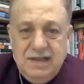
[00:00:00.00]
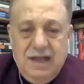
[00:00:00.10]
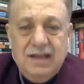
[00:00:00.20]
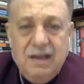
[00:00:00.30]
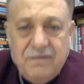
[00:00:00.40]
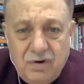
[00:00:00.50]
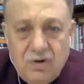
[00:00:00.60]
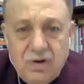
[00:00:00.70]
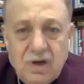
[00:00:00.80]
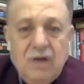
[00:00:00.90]
And
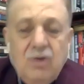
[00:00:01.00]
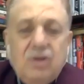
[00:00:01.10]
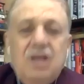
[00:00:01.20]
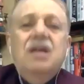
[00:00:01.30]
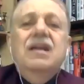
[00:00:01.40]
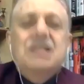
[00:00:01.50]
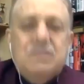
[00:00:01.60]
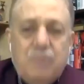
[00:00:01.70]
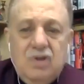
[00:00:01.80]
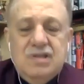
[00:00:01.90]
therefore, looking
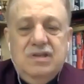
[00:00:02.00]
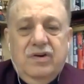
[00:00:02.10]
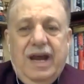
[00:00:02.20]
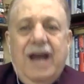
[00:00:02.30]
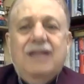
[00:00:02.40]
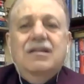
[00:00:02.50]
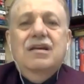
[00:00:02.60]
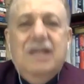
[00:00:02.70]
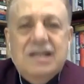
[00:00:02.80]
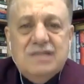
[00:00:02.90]
East policy or acting
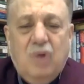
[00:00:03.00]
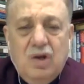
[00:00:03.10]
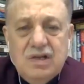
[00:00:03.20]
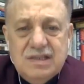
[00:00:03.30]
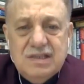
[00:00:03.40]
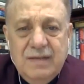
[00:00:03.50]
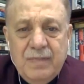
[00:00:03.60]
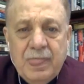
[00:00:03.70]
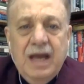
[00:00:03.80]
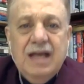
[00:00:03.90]
East policy
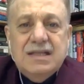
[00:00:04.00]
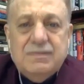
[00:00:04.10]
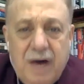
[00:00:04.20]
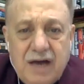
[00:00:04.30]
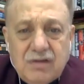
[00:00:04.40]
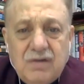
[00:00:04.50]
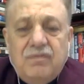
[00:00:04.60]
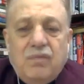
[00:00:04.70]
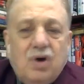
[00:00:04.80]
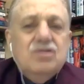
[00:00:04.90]
is part of
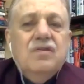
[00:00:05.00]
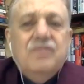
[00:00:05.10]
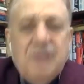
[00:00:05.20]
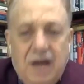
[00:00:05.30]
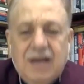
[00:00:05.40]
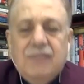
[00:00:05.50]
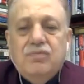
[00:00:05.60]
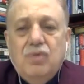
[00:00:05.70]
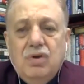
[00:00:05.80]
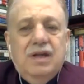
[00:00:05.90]
most of the Arab
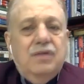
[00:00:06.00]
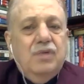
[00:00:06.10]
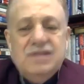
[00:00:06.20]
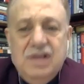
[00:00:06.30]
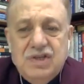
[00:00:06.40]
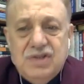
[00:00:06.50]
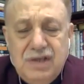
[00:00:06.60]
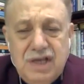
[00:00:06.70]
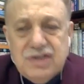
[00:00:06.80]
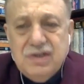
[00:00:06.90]
world and West Asian
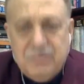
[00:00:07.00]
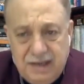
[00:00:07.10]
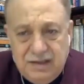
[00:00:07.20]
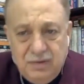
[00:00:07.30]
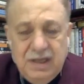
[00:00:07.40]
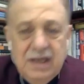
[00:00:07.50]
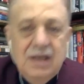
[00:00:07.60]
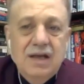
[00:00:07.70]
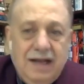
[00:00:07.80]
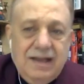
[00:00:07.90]
nation, by the way.
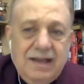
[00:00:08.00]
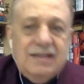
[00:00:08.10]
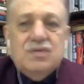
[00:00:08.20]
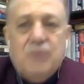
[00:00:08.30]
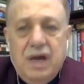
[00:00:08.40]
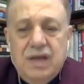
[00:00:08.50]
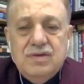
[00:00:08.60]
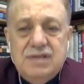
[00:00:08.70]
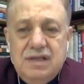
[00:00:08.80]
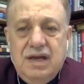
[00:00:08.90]
And that is why you
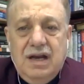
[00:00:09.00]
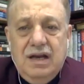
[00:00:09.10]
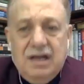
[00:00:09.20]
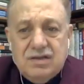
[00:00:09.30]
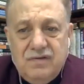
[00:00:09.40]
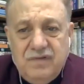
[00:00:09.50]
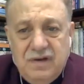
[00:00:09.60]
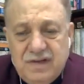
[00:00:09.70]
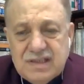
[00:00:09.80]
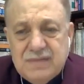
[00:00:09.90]
see there are lots of
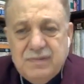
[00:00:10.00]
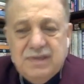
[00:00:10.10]
investment